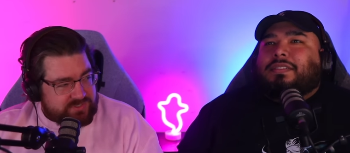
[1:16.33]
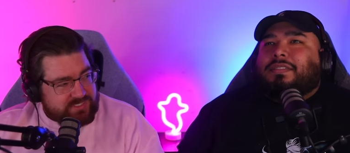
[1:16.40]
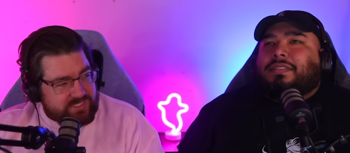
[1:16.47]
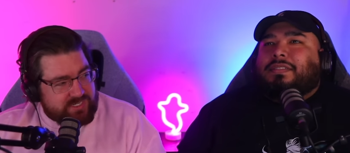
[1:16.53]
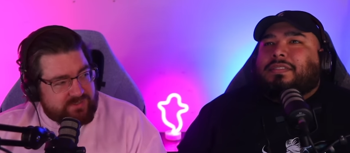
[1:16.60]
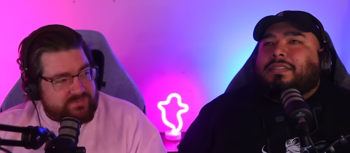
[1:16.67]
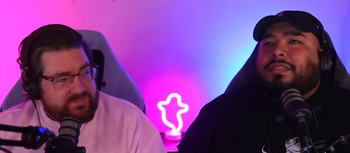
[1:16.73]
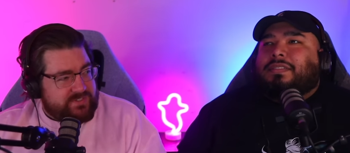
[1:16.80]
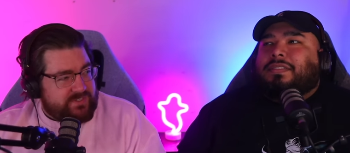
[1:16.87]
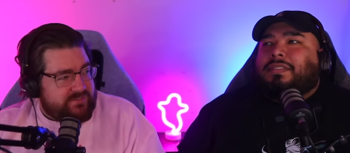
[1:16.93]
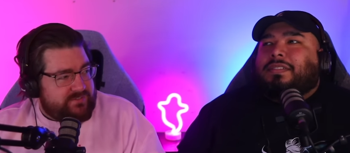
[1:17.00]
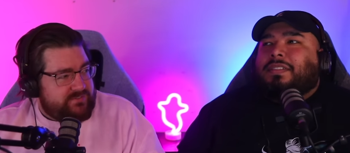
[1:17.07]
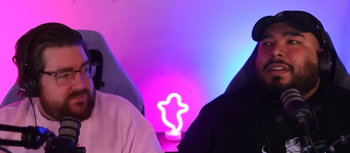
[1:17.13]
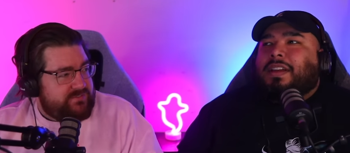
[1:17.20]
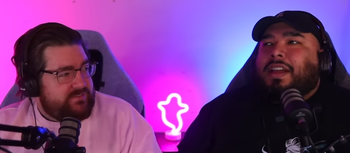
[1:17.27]
Speaker 1: stuff,
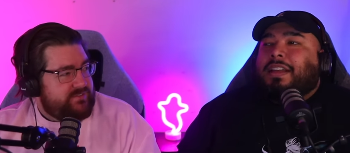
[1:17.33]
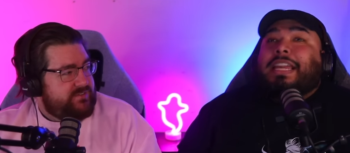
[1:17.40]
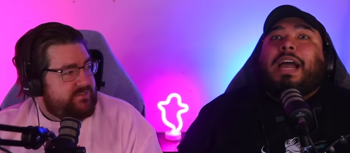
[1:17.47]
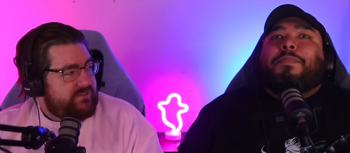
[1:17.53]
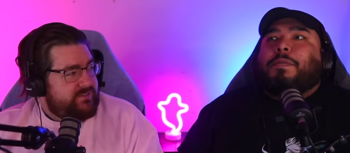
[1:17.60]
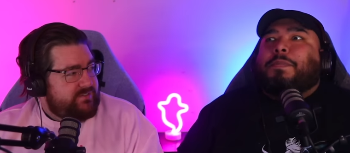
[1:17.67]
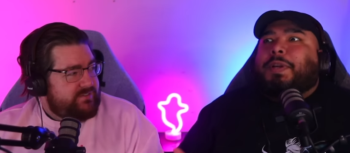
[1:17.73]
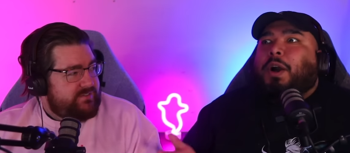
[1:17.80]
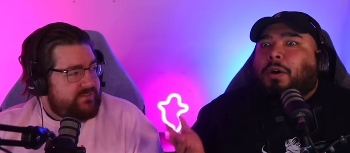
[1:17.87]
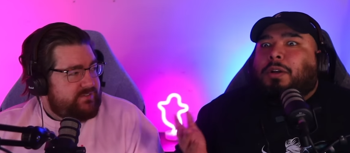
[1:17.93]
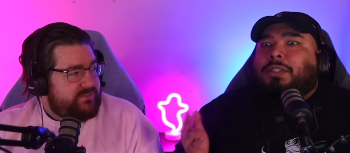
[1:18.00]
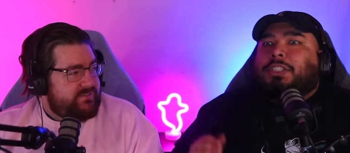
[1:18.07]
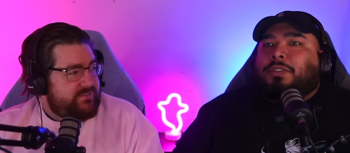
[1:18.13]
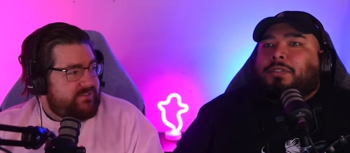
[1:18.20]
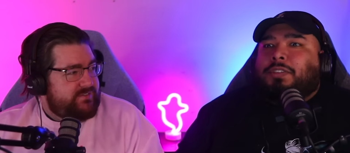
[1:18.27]
so.
Speaker 2: Yeah, but we
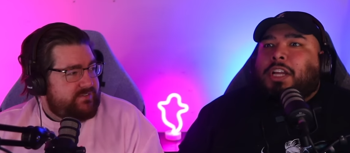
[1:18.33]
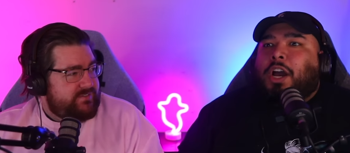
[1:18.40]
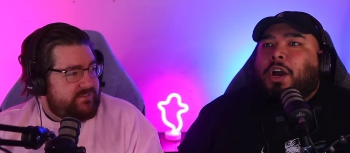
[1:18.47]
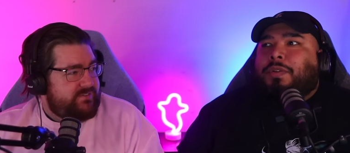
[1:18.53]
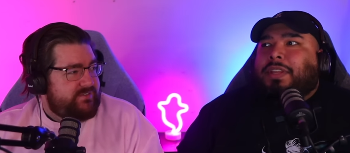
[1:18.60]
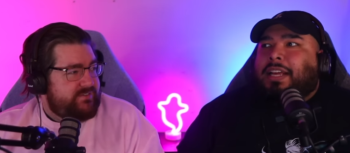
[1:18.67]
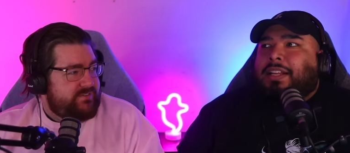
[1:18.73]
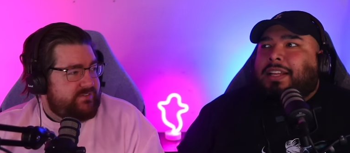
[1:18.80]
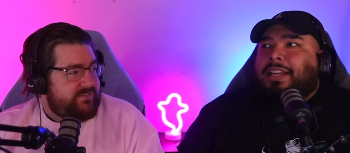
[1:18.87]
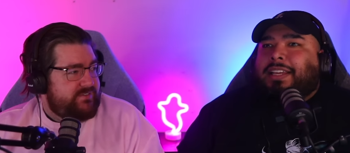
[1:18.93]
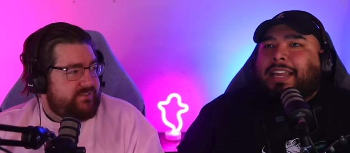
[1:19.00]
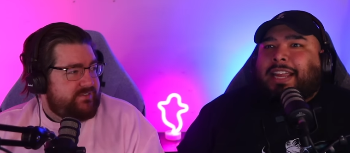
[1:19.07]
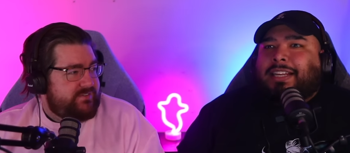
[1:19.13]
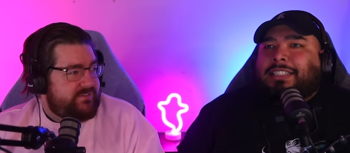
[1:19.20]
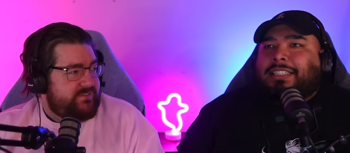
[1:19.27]
also know that, like,
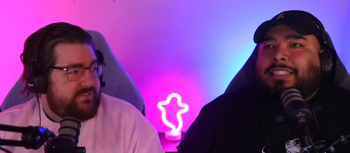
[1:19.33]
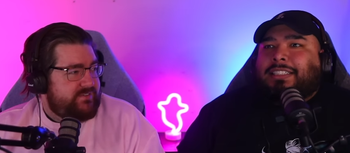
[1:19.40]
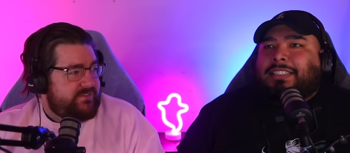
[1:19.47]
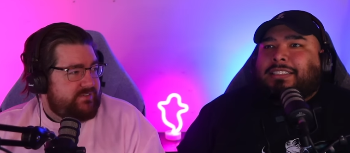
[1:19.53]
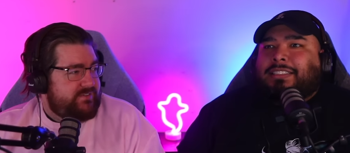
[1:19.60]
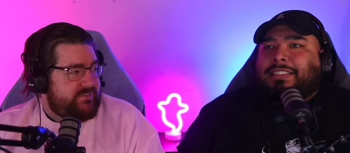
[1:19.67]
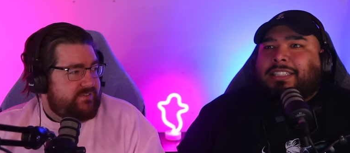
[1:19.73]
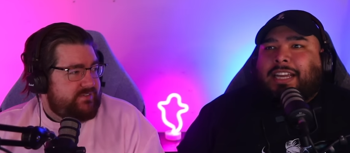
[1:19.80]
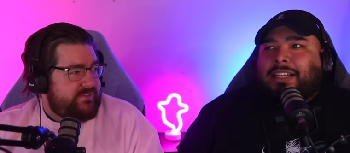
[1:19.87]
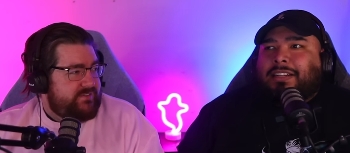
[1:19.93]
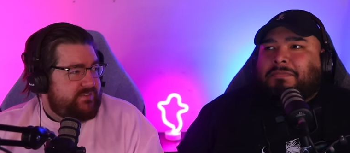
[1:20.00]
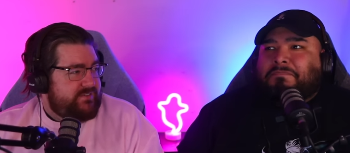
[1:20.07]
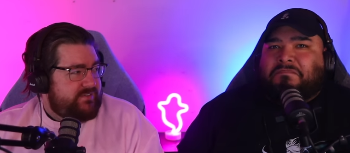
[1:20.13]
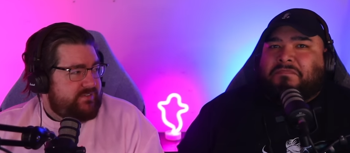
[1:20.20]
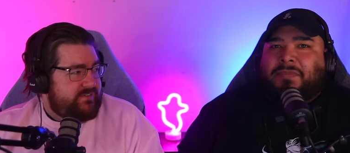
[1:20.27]
Andy said
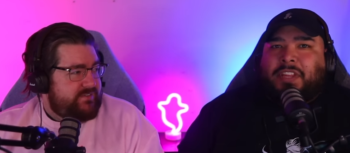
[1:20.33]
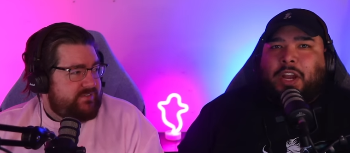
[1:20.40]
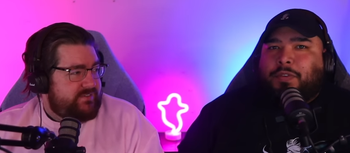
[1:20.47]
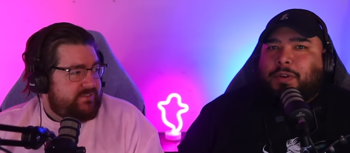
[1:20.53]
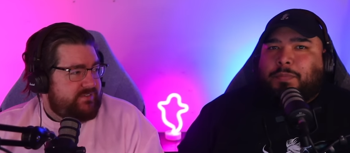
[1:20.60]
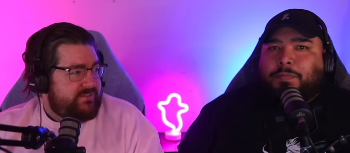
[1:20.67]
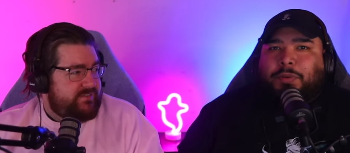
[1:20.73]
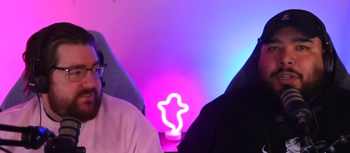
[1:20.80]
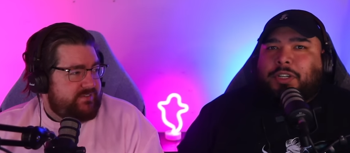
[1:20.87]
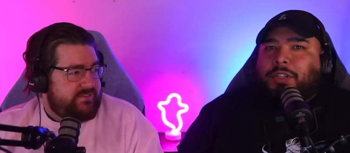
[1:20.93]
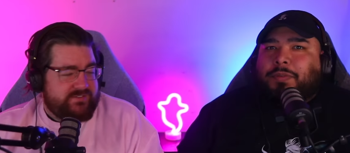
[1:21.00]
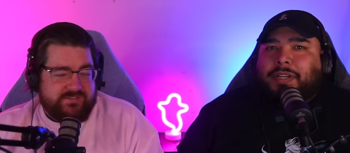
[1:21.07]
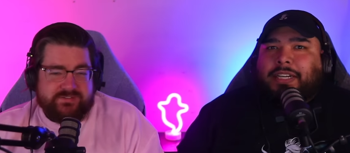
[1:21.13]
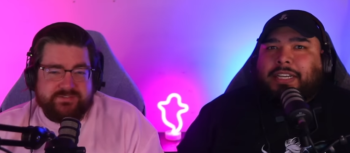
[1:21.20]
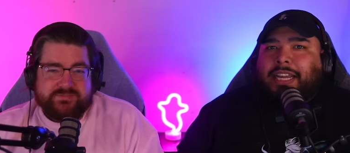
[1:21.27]
no to Prue
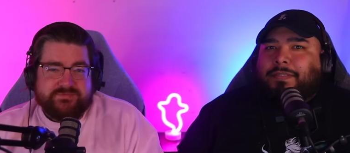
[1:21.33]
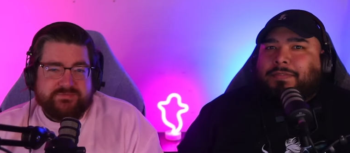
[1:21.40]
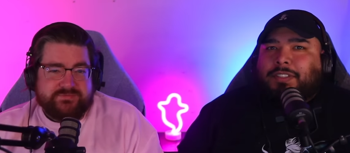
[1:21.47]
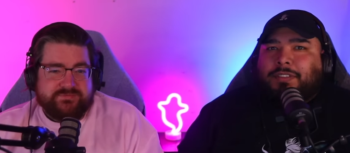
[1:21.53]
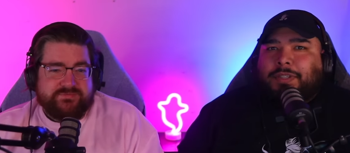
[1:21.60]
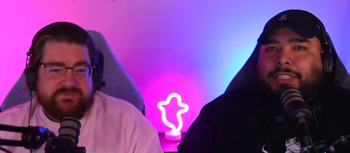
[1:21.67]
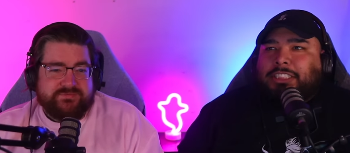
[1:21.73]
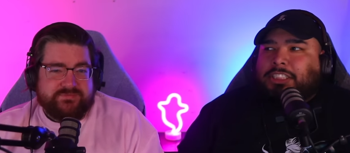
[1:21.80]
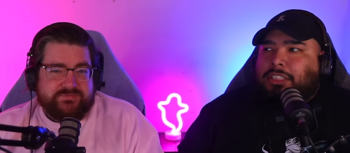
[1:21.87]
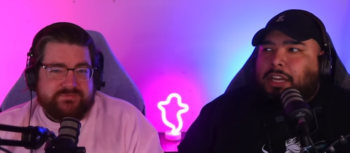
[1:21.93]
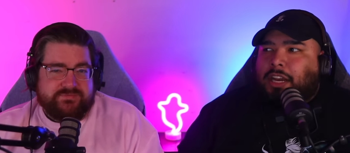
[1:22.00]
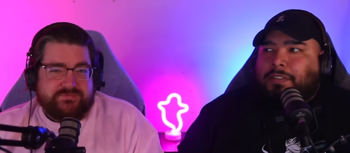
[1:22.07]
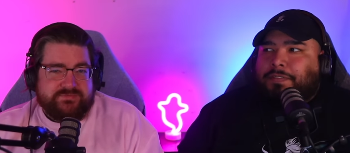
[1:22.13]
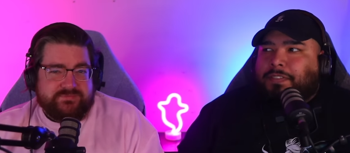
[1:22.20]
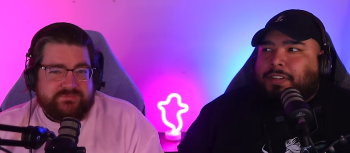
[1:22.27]
when it came to the witch
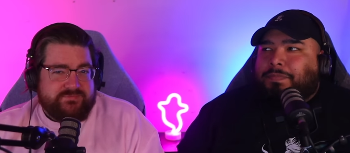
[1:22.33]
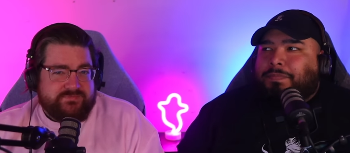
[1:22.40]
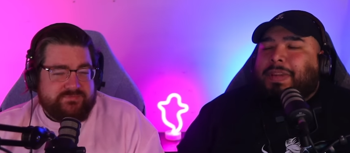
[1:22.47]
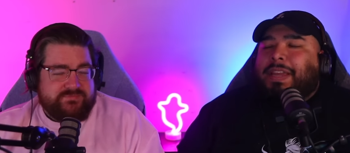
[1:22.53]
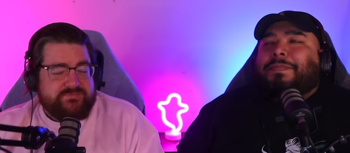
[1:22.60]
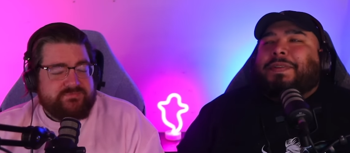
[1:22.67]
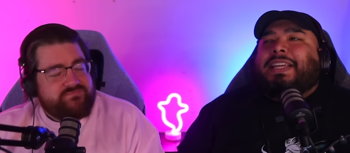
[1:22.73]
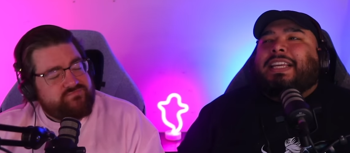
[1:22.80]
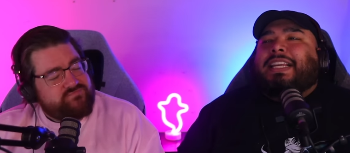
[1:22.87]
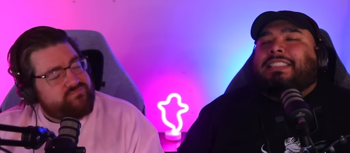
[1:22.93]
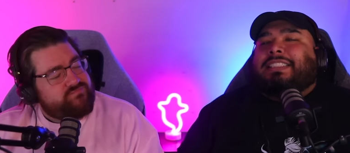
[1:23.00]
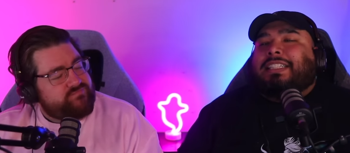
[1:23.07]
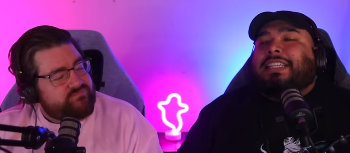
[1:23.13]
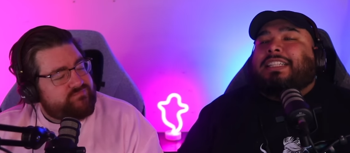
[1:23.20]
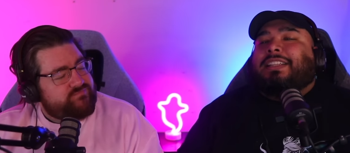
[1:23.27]
stuff. Maybe he he